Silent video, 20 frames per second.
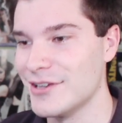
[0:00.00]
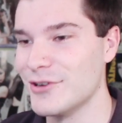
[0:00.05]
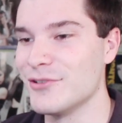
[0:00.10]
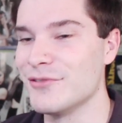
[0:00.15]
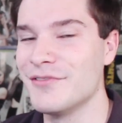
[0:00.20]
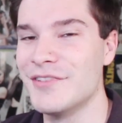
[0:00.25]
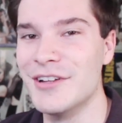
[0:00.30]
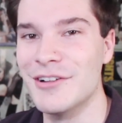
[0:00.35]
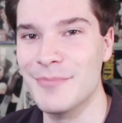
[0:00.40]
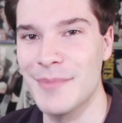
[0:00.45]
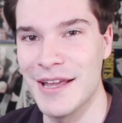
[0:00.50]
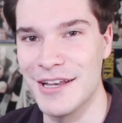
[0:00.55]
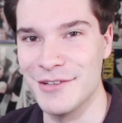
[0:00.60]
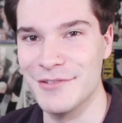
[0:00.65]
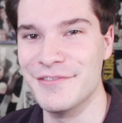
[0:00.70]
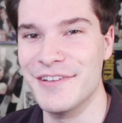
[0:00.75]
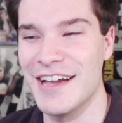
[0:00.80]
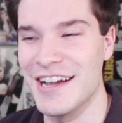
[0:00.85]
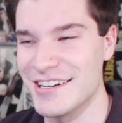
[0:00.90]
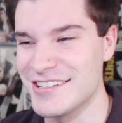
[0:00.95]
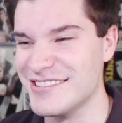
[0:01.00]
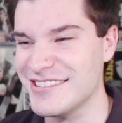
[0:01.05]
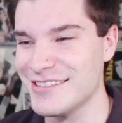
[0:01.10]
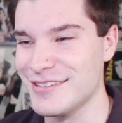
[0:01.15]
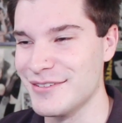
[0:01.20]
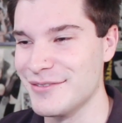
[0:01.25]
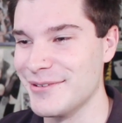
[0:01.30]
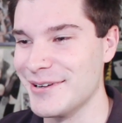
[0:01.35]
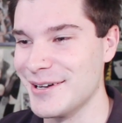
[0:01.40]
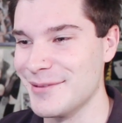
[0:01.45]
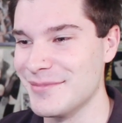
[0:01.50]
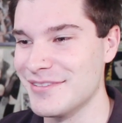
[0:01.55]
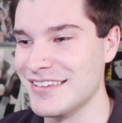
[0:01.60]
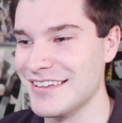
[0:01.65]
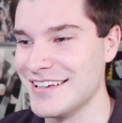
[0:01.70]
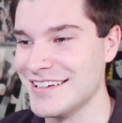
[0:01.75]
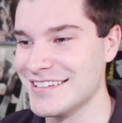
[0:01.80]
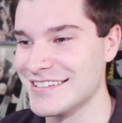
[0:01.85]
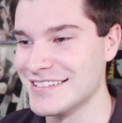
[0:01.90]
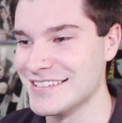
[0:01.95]
They don't feel manufactured is what I'm
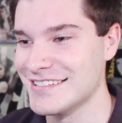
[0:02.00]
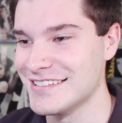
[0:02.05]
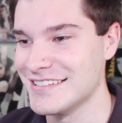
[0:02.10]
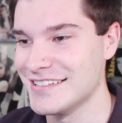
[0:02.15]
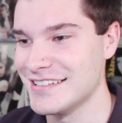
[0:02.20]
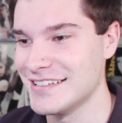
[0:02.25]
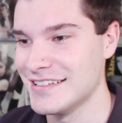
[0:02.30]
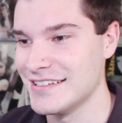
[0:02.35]
saying.